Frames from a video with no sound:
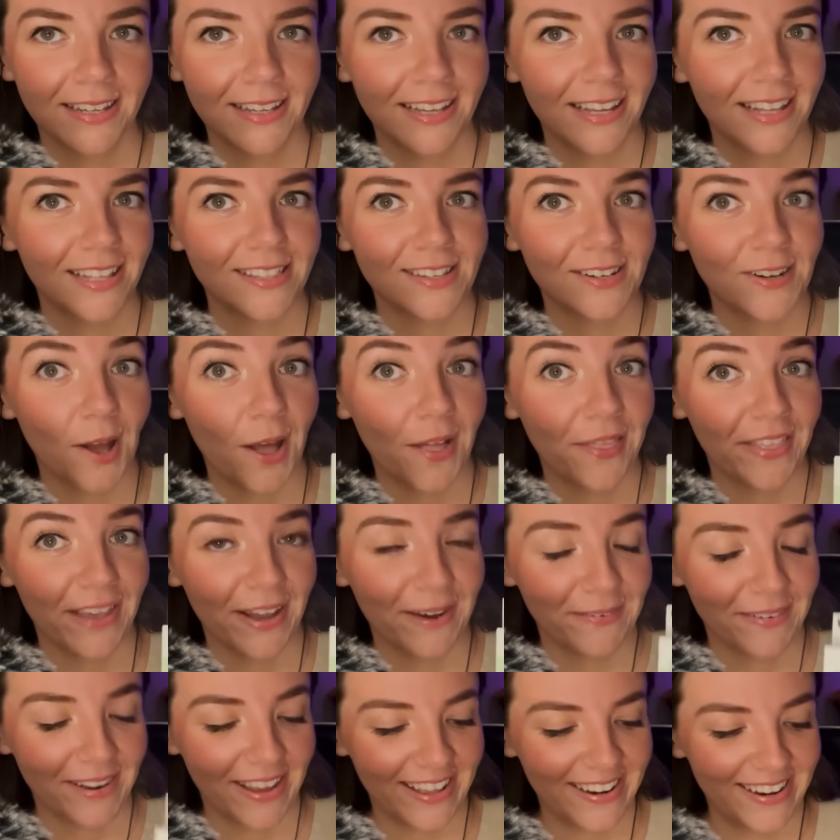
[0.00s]
It's not
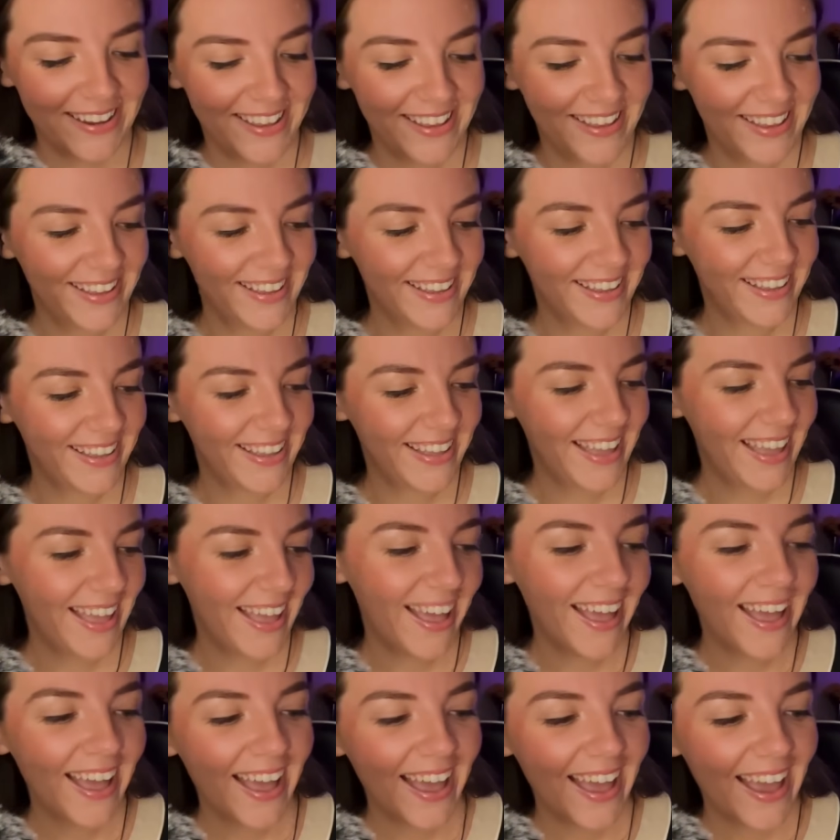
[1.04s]
that red.
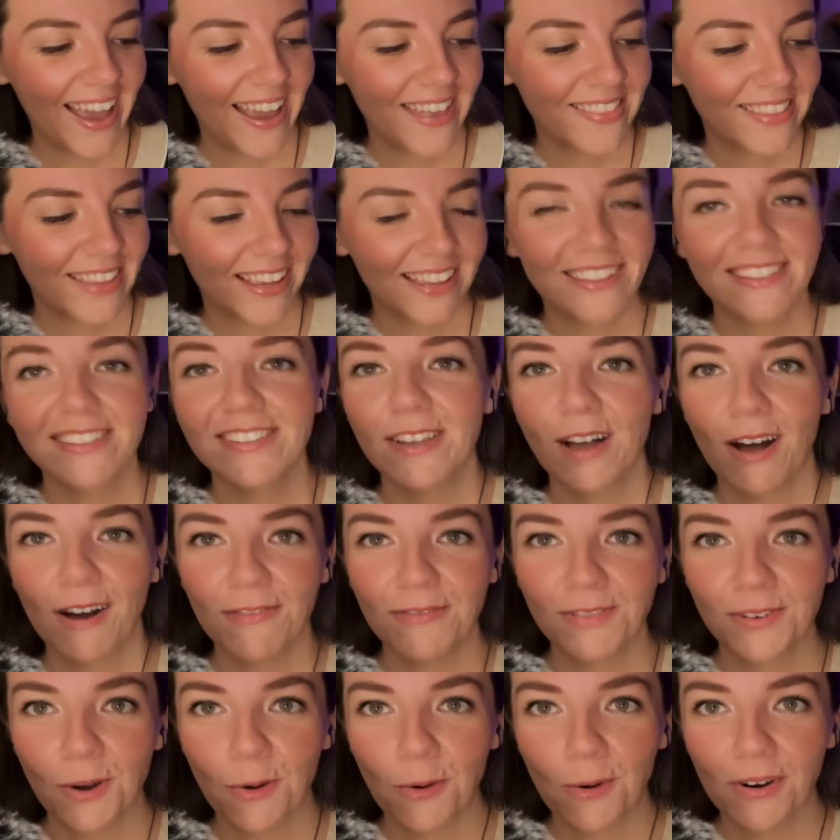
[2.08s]
And then
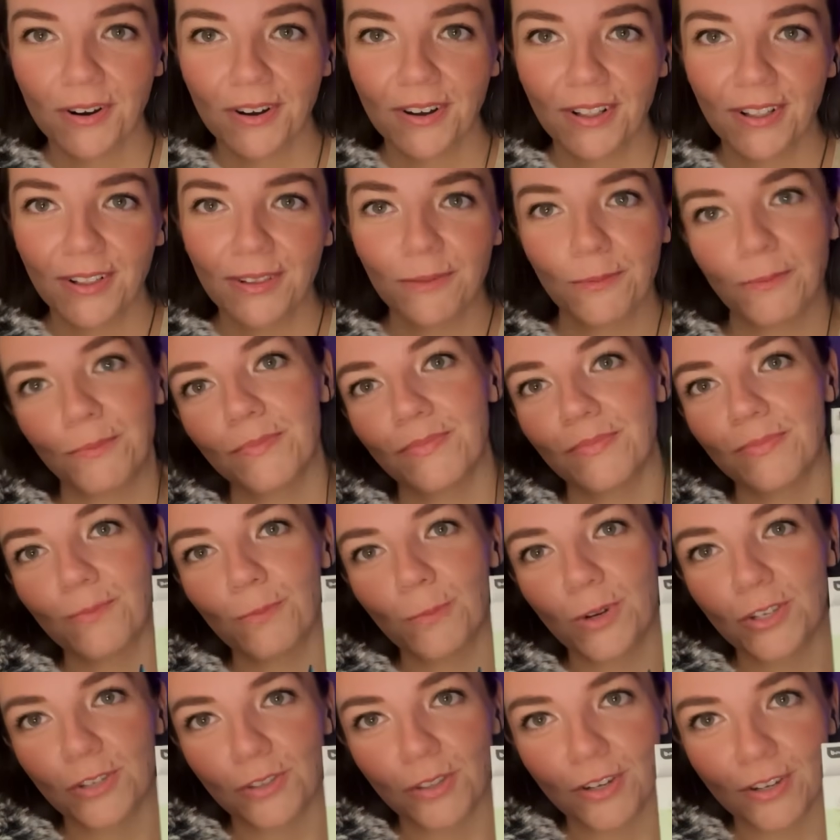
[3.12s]
Soft Coral,
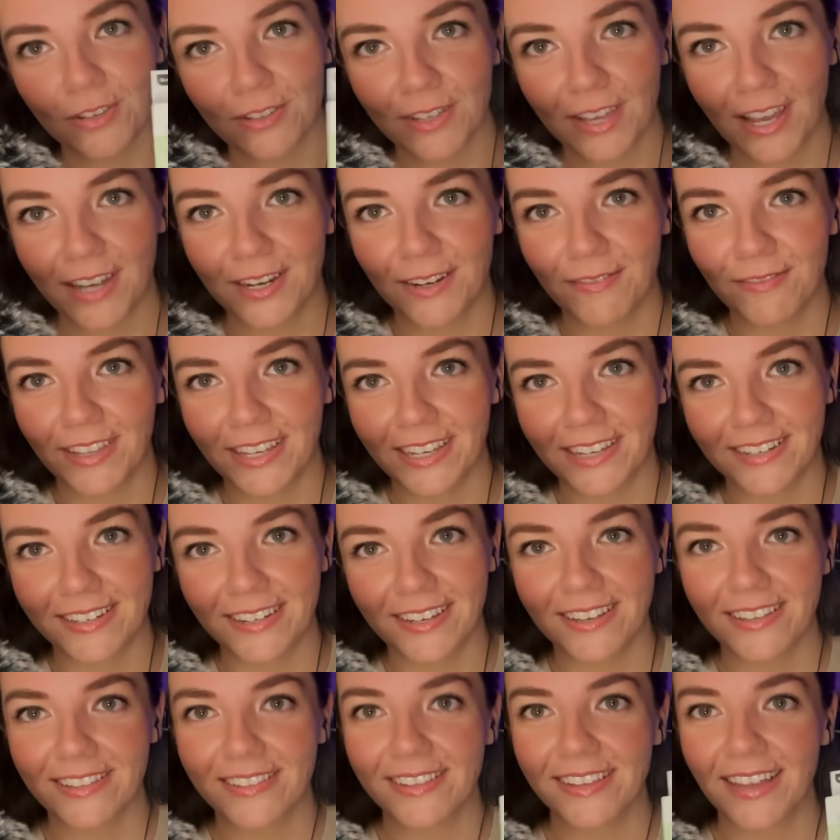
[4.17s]
which looks kind of like it
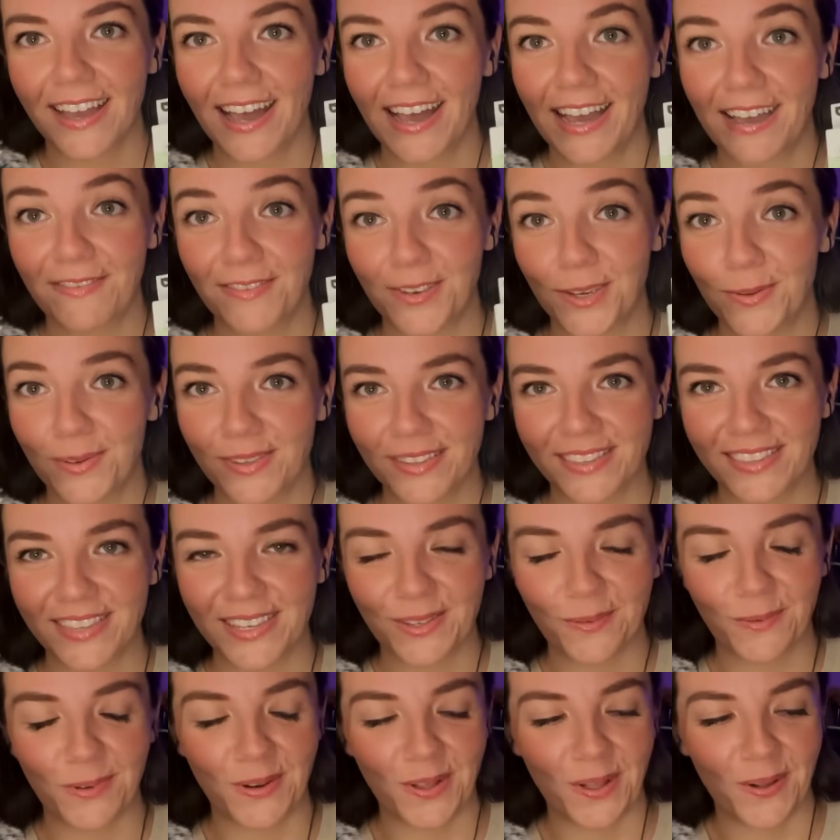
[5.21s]
does. I've used
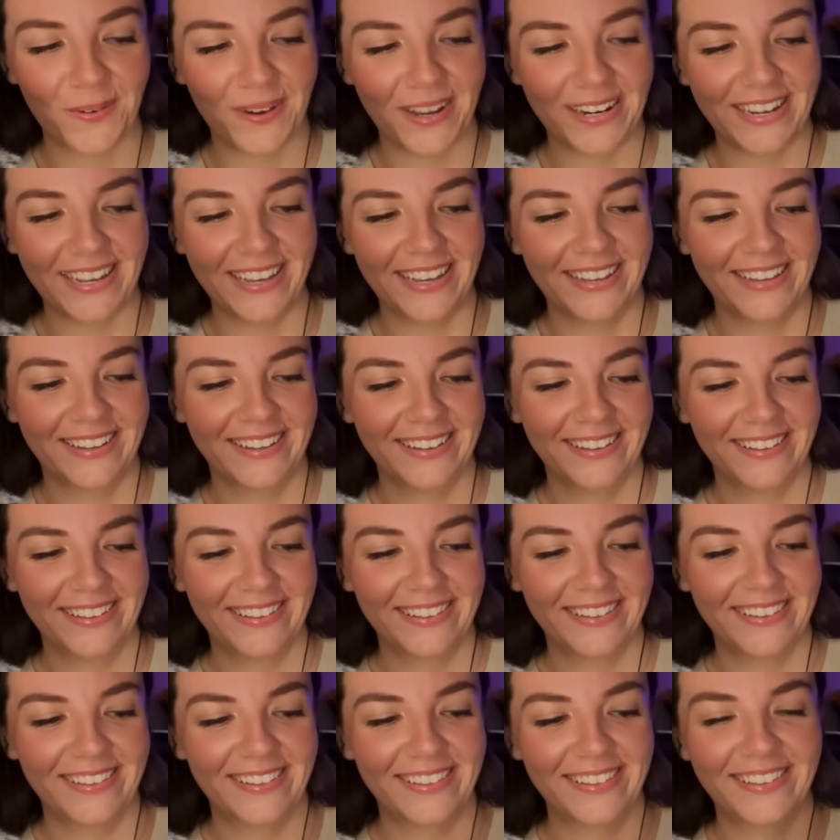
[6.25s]
this one already,
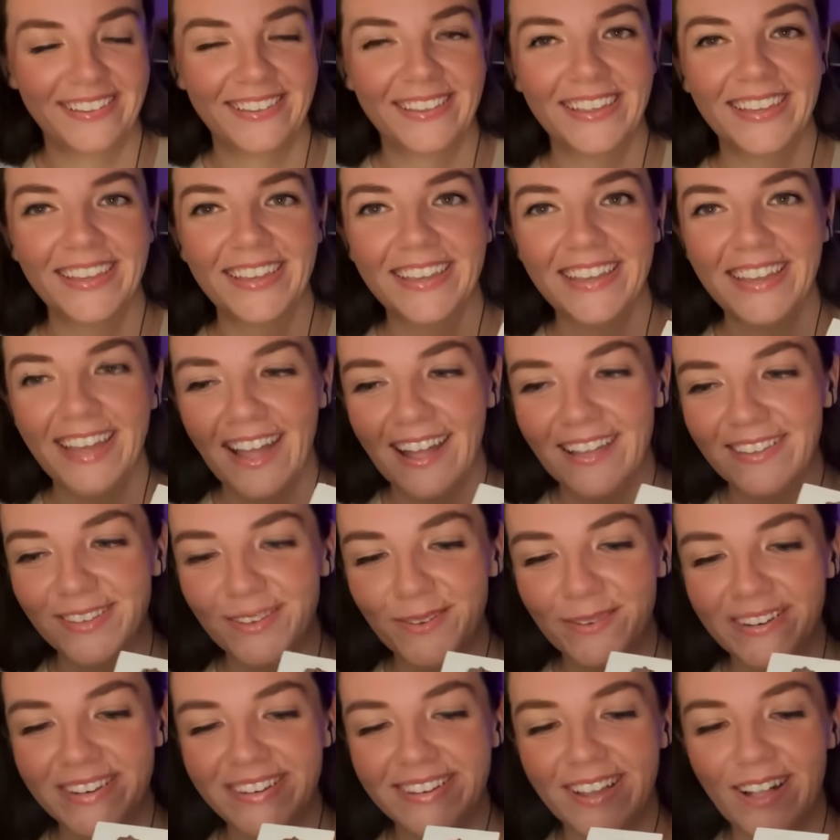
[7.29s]
as you
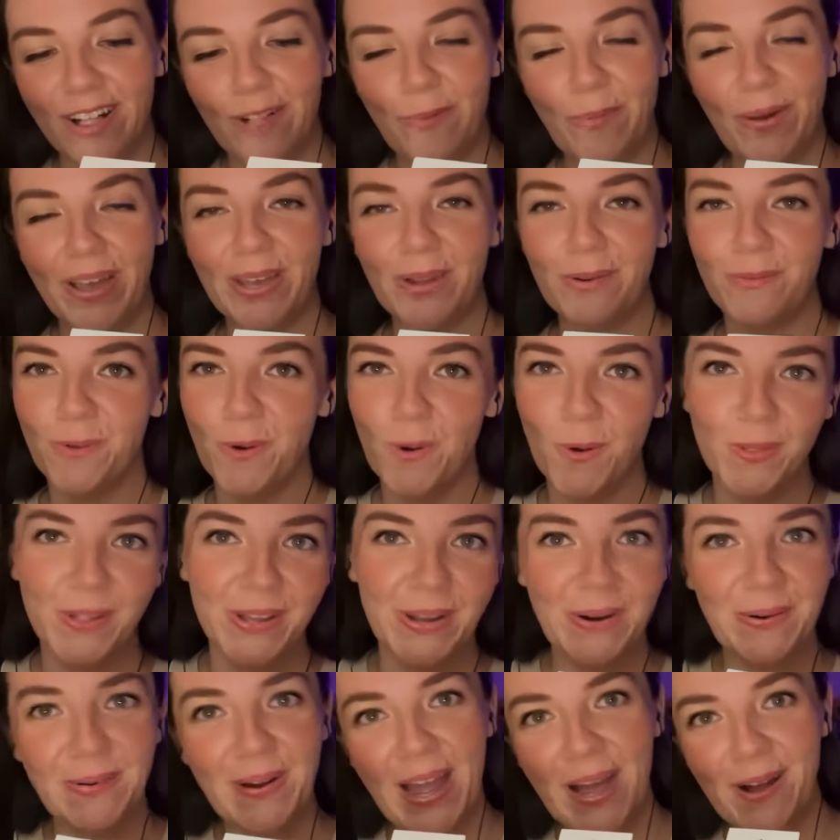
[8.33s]
can tell by it
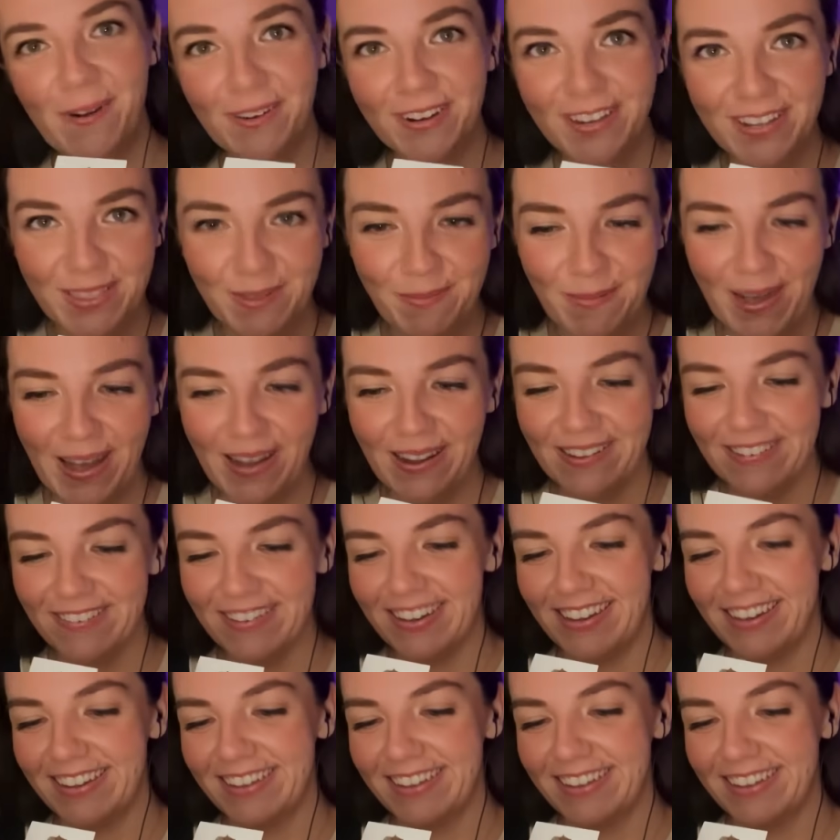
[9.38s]
rolling around in the packaging.